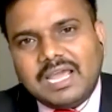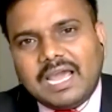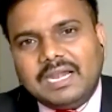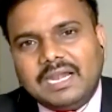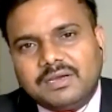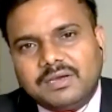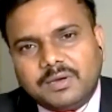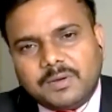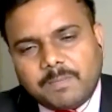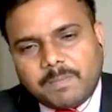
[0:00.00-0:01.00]
And
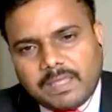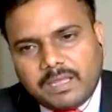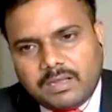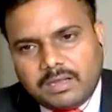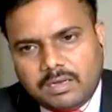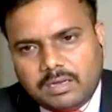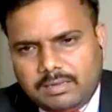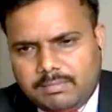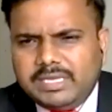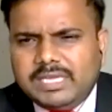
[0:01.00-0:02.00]

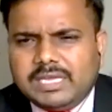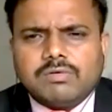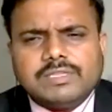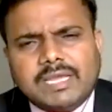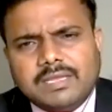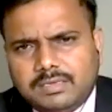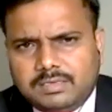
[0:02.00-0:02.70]
me along with my